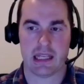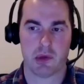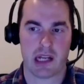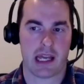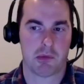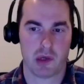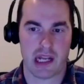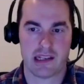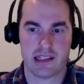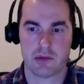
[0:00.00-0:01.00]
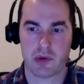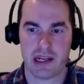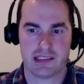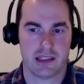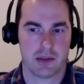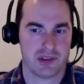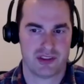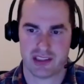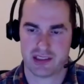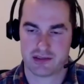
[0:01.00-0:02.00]
when i when i did raise it it was
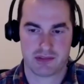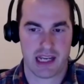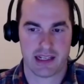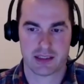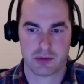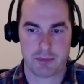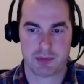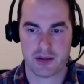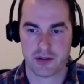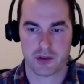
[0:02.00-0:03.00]
just kind of swept under the